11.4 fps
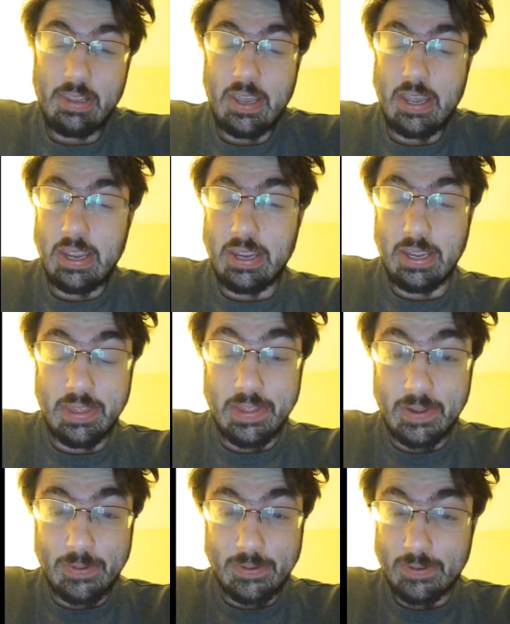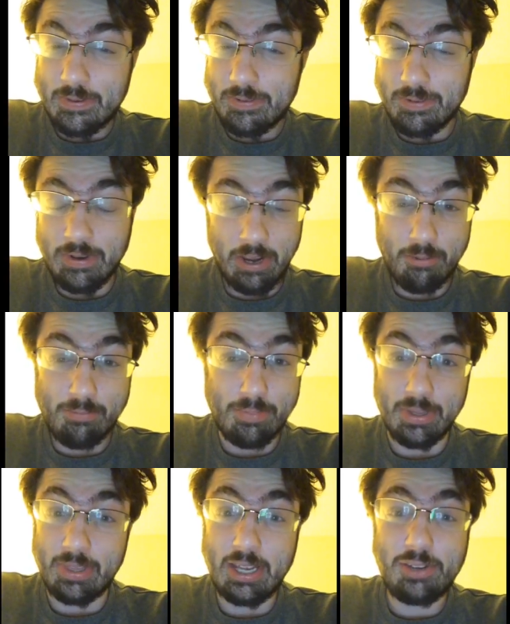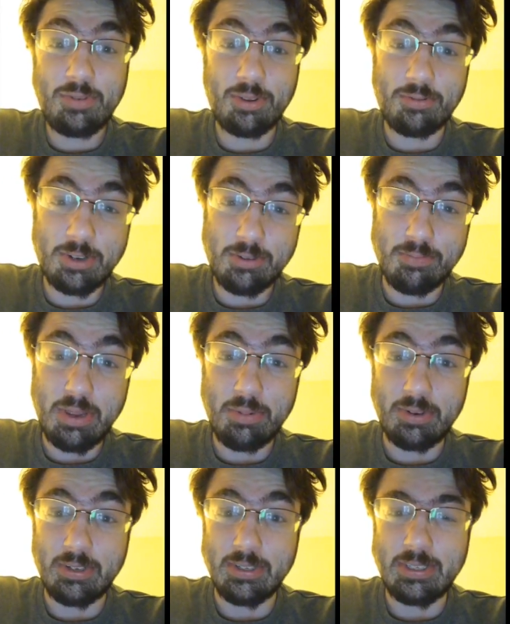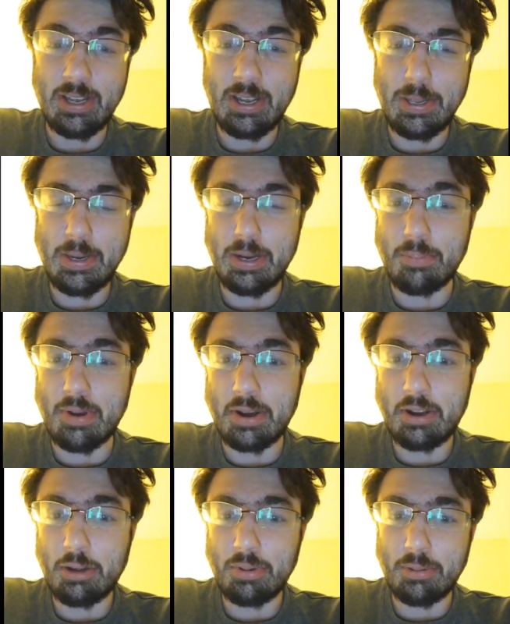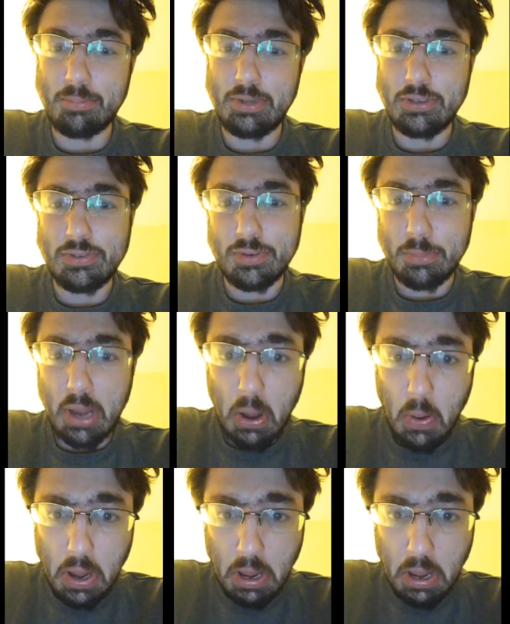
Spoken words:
Hey, that's for the Russian people to decide in about a couple of months from now.